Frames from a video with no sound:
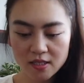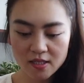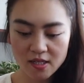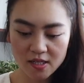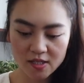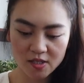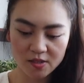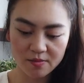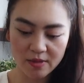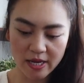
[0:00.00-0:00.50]
it's
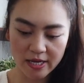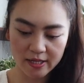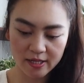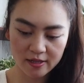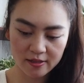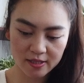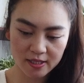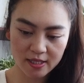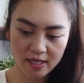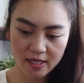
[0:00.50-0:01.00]
not too
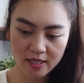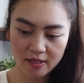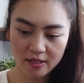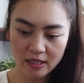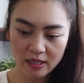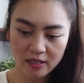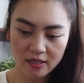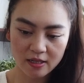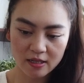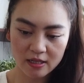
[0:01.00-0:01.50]
bad. There's like
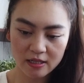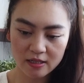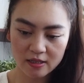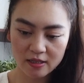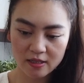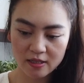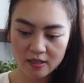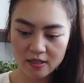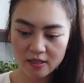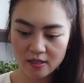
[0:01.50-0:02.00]
a
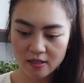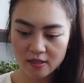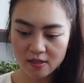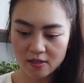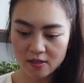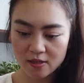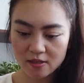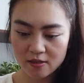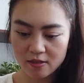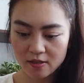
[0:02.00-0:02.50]

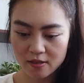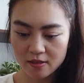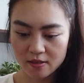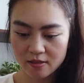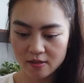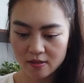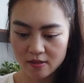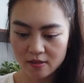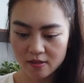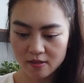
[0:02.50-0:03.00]
little